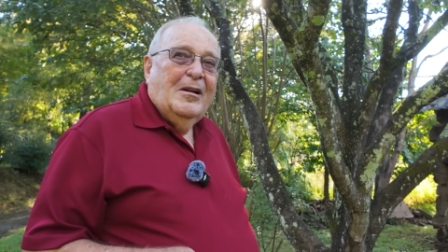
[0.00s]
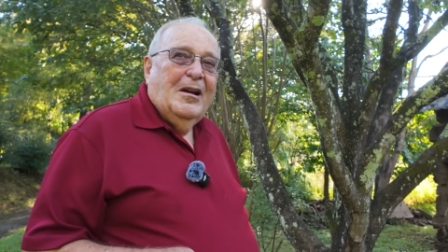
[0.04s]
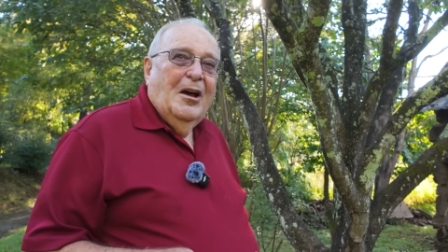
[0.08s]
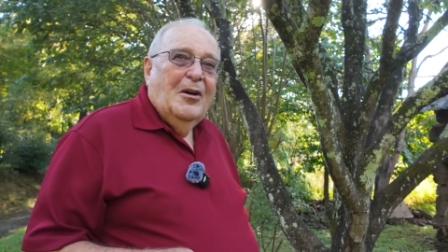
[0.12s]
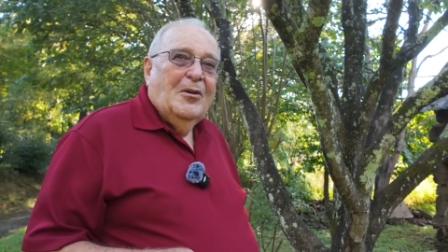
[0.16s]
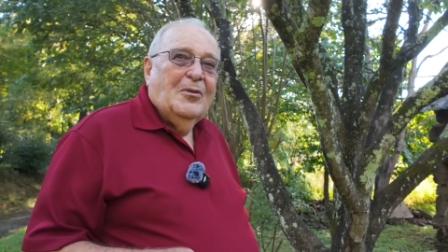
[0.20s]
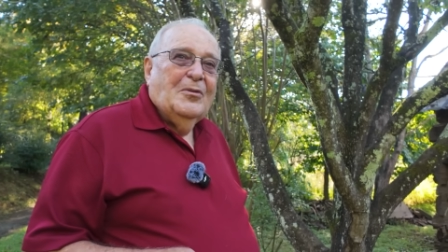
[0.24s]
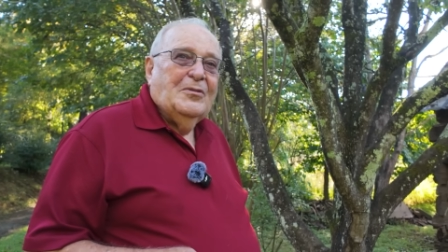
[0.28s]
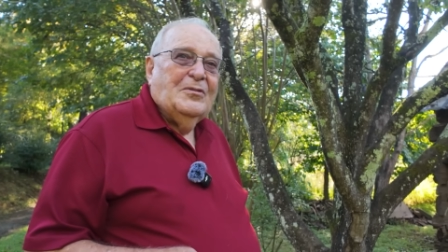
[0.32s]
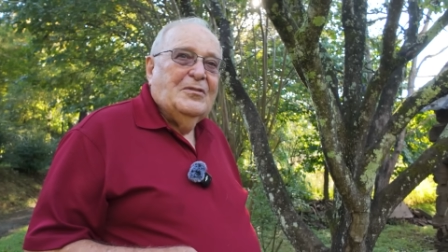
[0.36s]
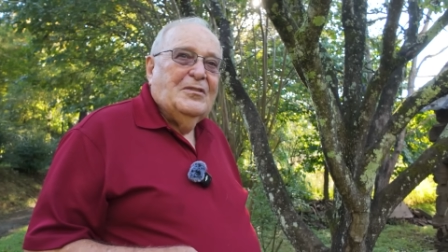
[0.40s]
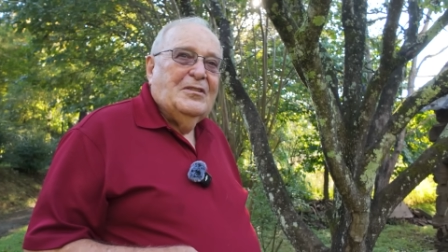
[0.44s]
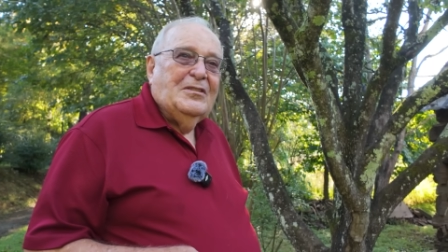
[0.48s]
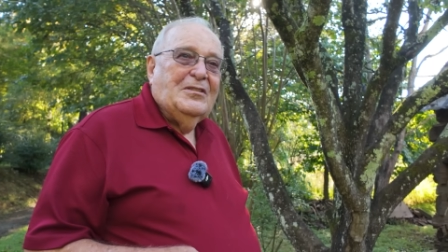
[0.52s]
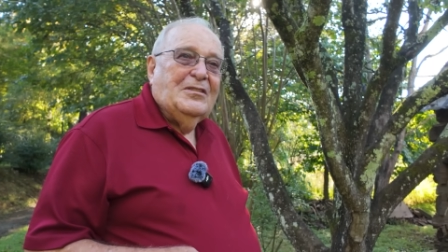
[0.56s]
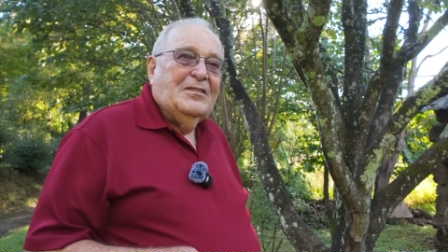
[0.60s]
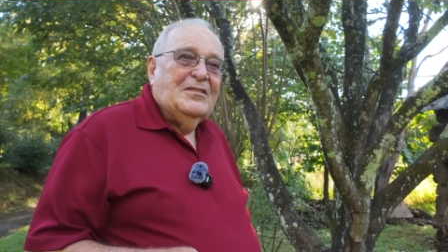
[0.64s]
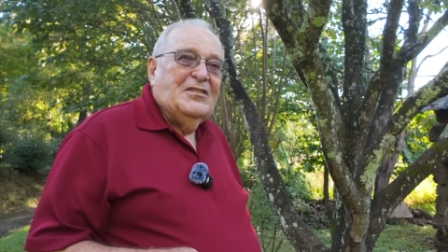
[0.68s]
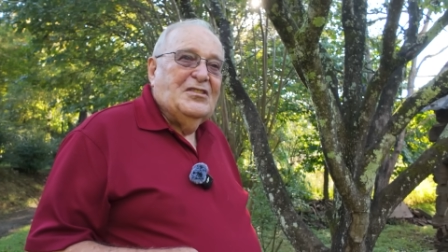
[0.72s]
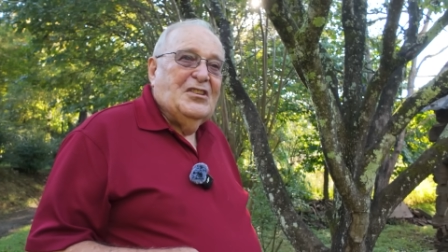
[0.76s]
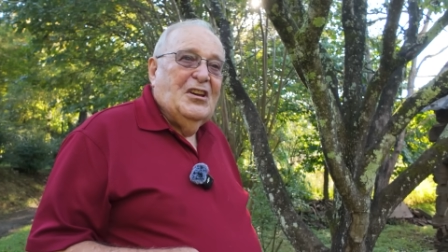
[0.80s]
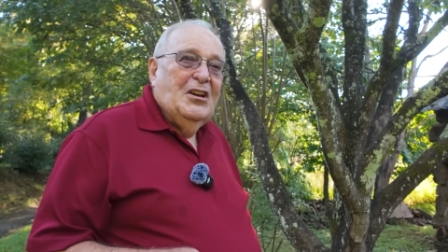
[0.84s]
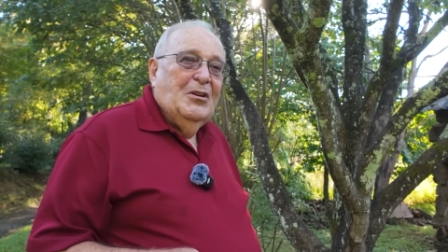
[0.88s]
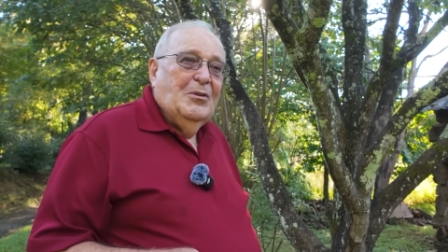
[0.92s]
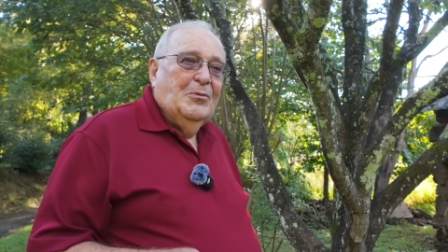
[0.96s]
because
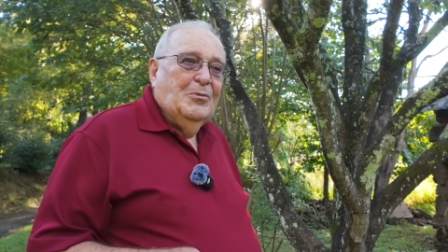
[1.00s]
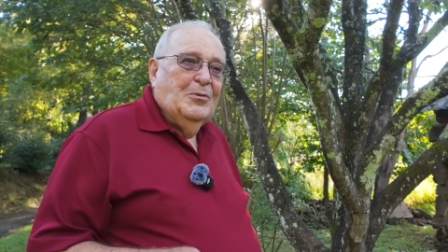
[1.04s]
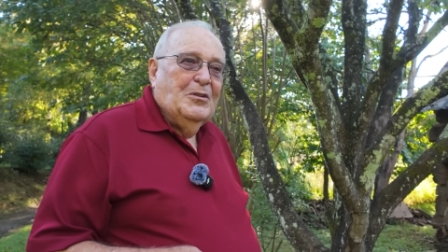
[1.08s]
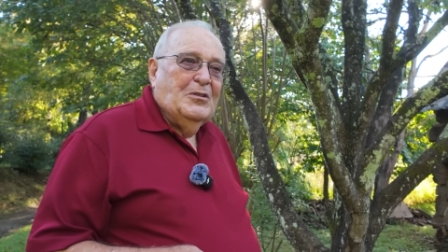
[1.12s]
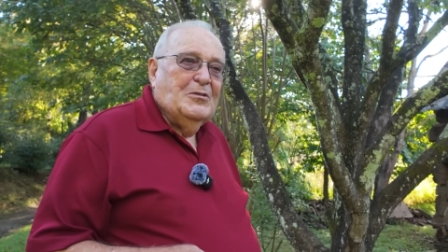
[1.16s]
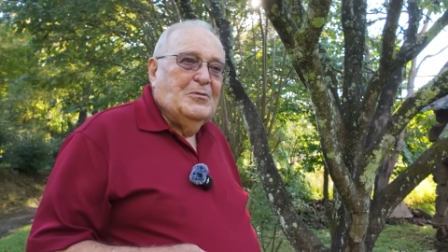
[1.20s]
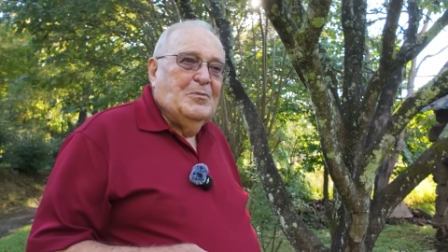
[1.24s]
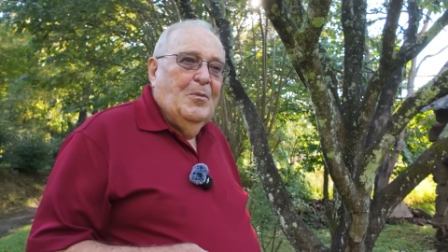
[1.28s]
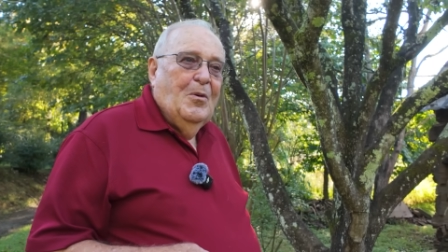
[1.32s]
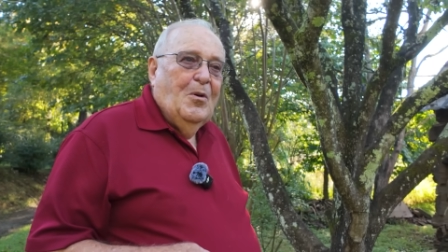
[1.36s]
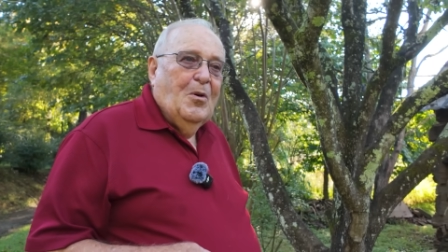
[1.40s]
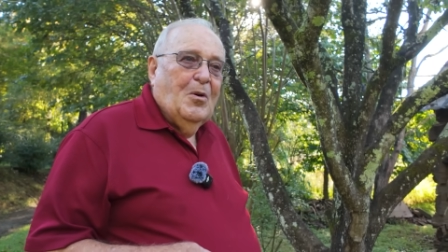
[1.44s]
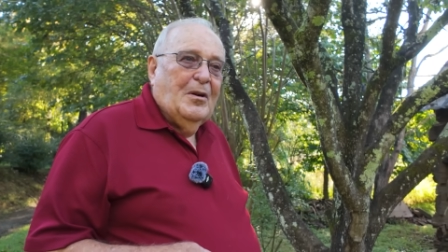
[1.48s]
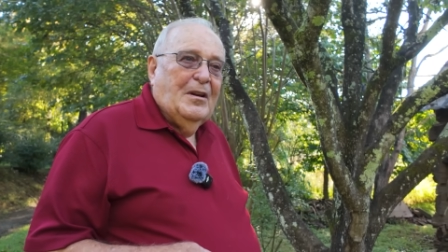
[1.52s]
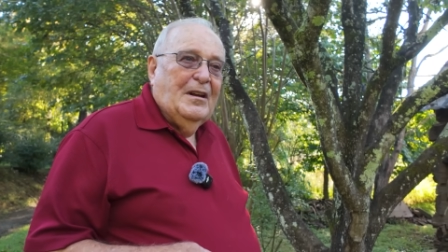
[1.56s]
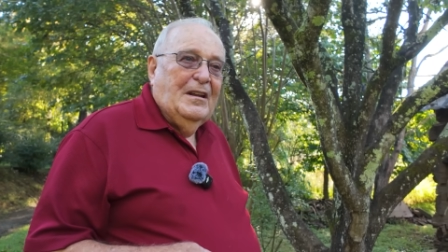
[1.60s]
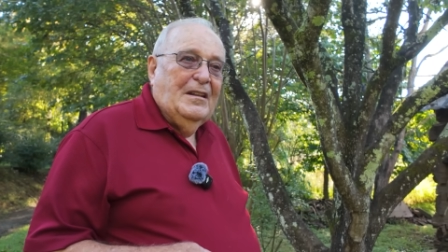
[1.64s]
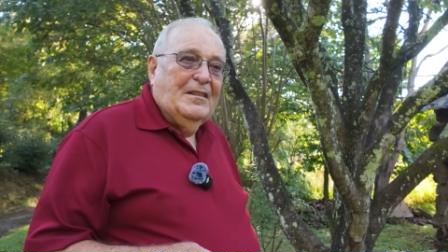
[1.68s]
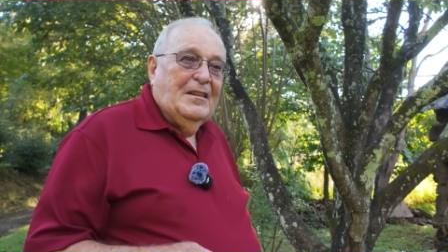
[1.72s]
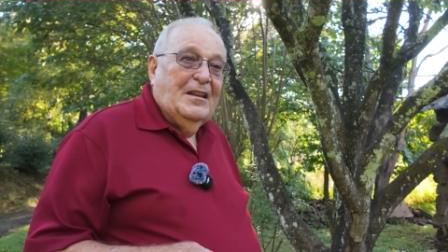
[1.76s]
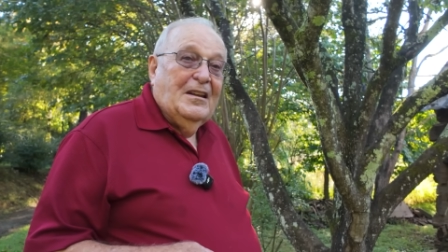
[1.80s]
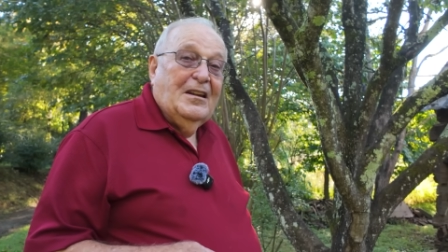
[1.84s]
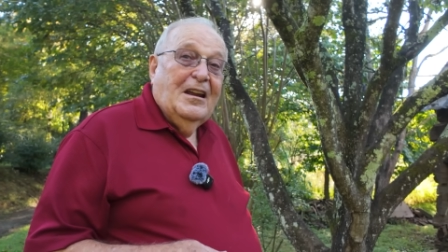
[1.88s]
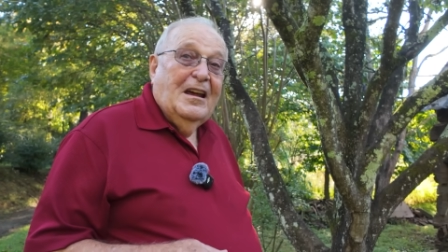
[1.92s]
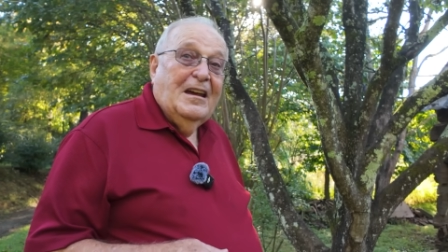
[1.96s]
the son was born
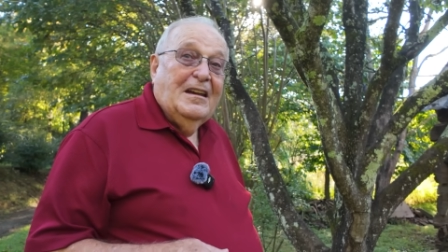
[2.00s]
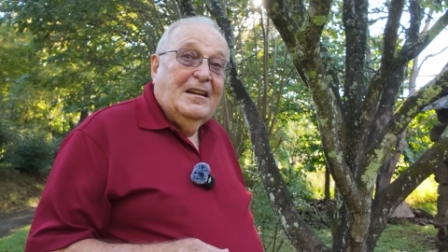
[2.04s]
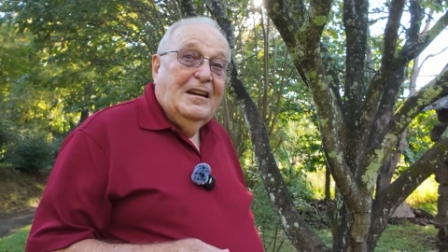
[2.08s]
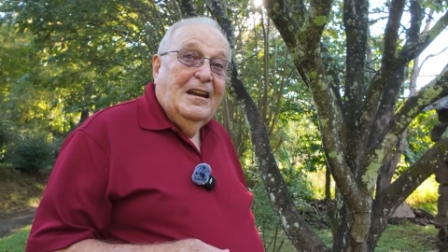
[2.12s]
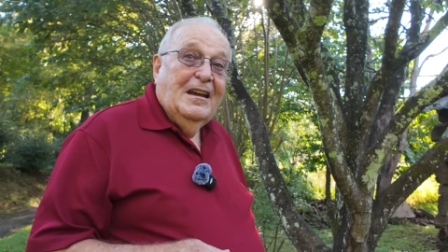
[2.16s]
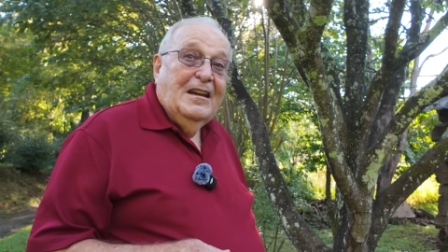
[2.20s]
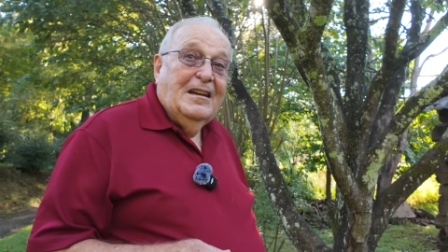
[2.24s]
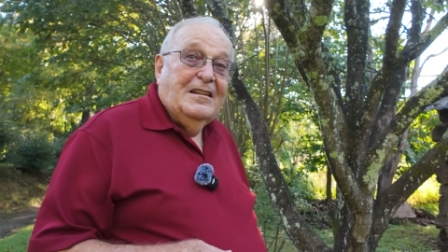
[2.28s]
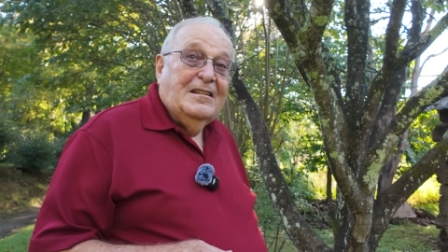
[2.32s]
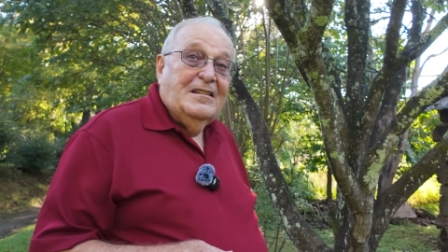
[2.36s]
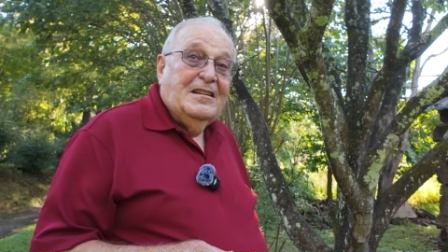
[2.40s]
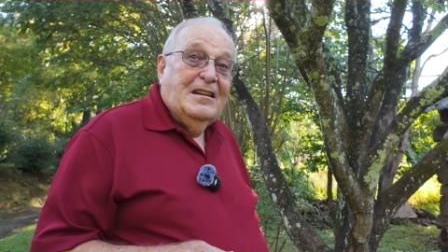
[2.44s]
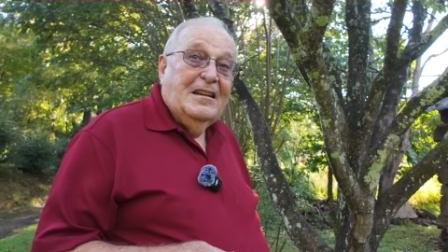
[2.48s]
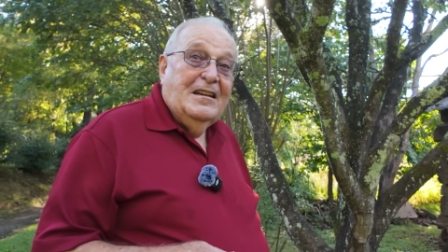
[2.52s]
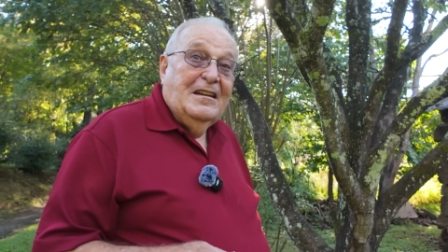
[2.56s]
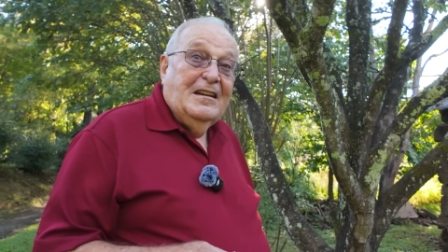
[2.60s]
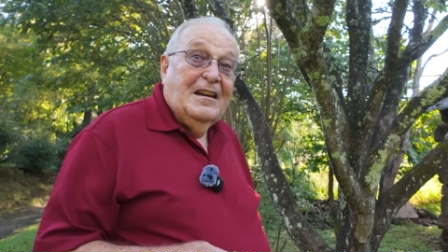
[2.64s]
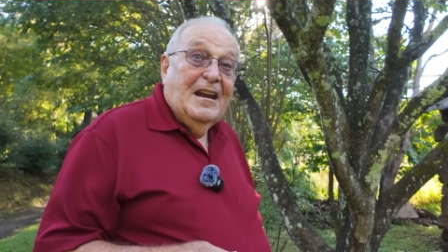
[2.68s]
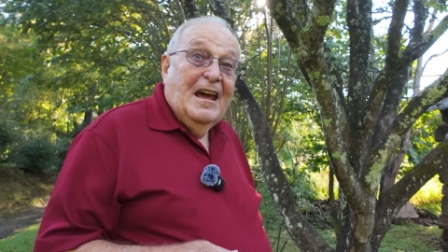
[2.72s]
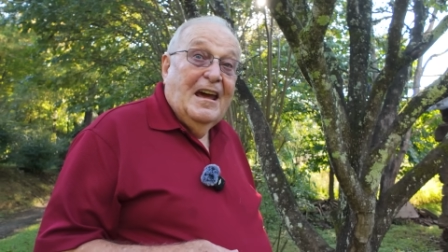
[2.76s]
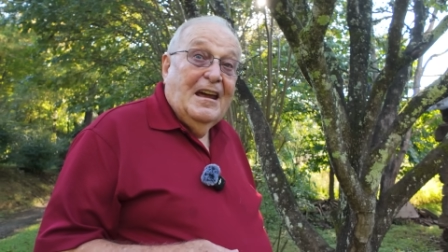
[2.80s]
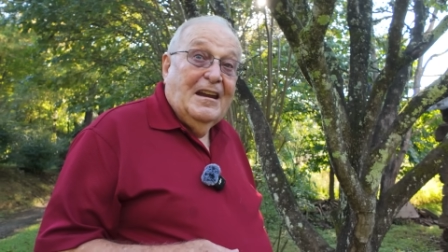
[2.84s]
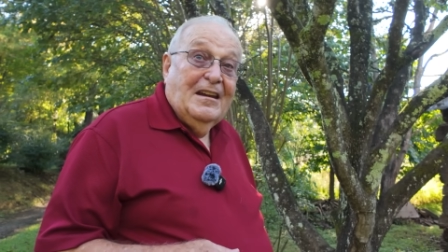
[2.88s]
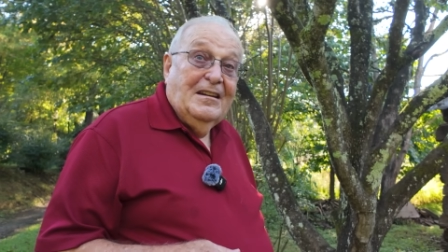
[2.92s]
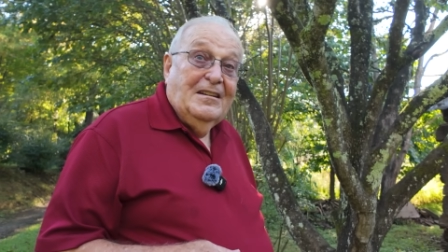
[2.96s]
in the late
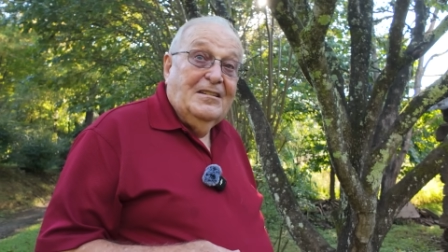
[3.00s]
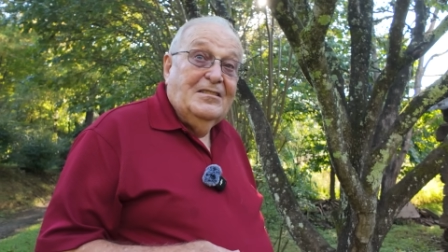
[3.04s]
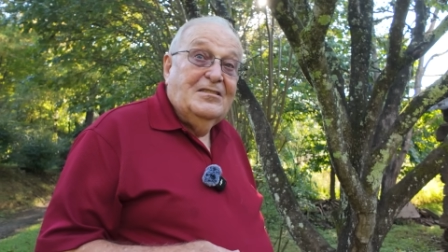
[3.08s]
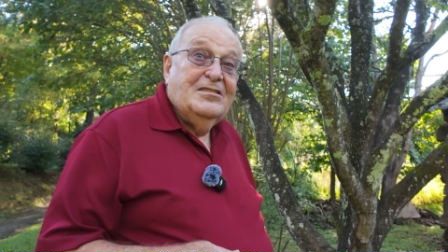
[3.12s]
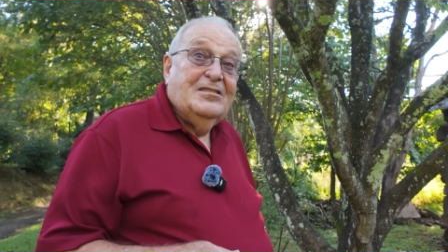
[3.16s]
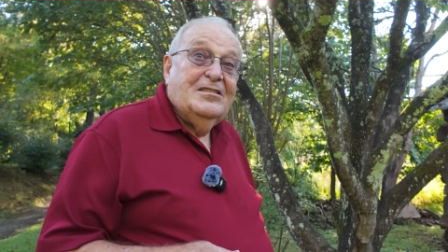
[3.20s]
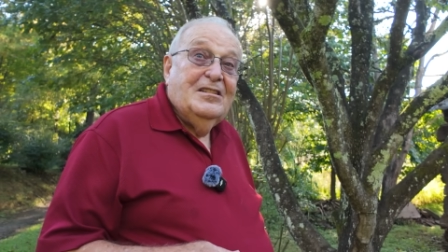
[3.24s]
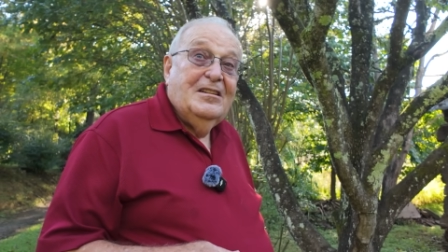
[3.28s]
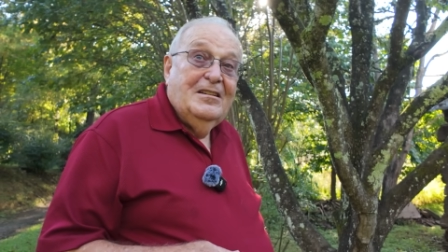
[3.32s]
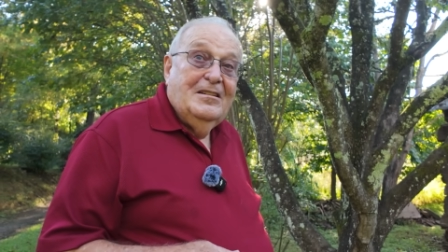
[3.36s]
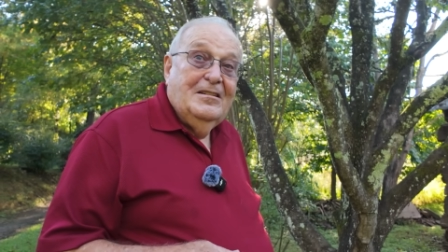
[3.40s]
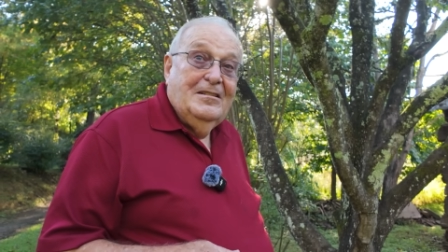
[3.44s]
1890s.